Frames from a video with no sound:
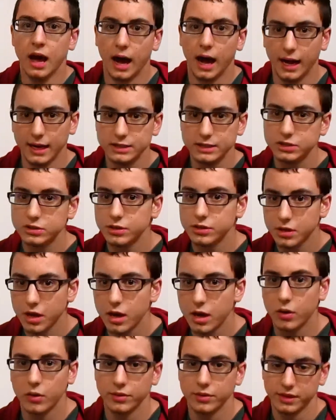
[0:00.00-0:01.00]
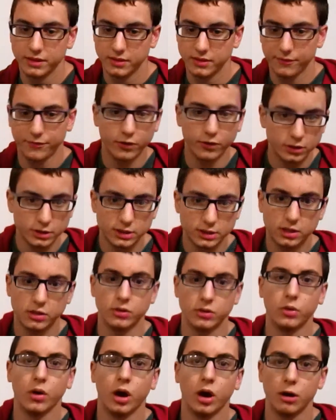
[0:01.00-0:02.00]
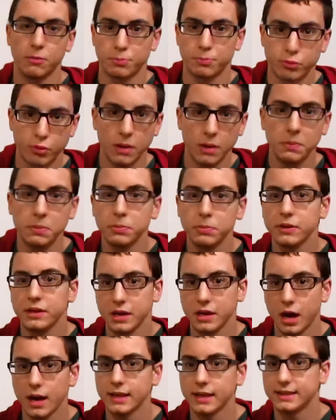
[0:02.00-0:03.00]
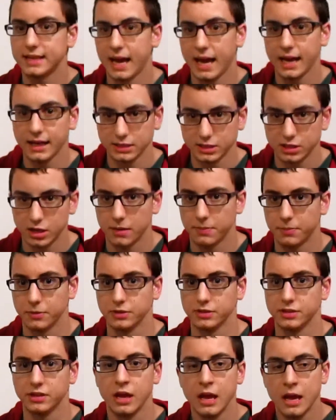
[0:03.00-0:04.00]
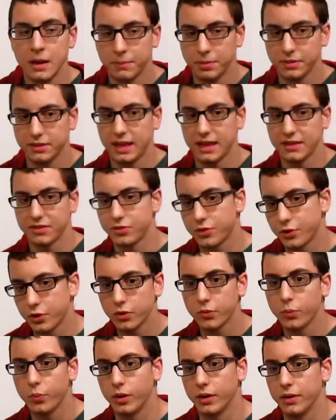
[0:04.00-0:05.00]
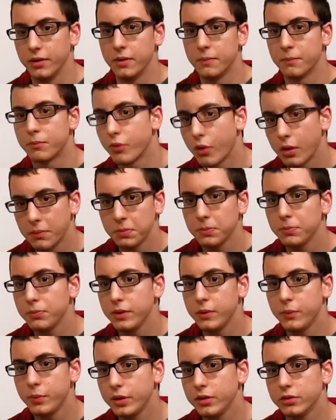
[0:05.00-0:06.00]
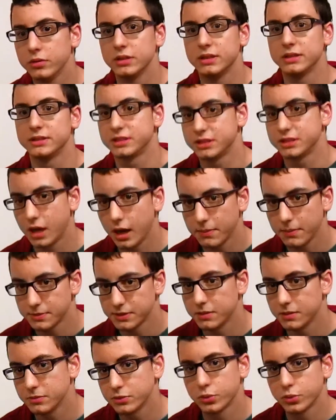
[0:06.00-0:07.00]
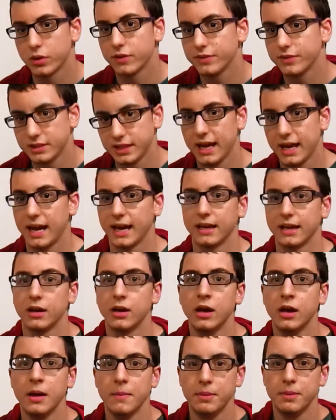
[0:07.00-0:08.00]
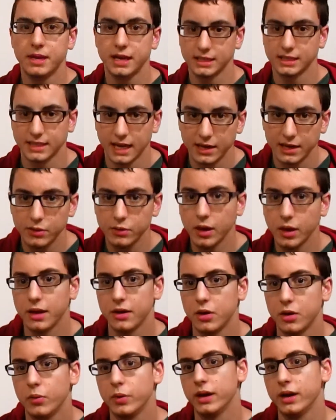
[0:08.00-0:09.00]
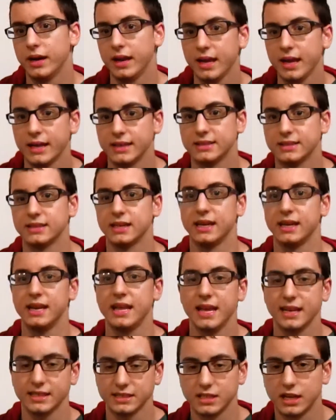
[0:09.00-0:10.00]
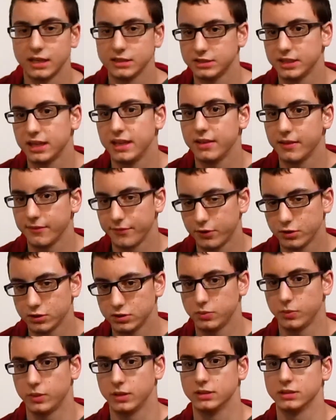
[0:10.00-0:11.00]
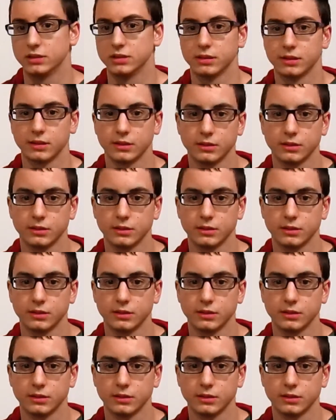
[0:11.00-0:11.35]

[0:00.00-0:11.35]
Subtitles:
I should know that the first 2 are probably not attack stoppers, but that 3rd one probably will stop some sort of attack because I do not know what it is, and he has not chained the first ones.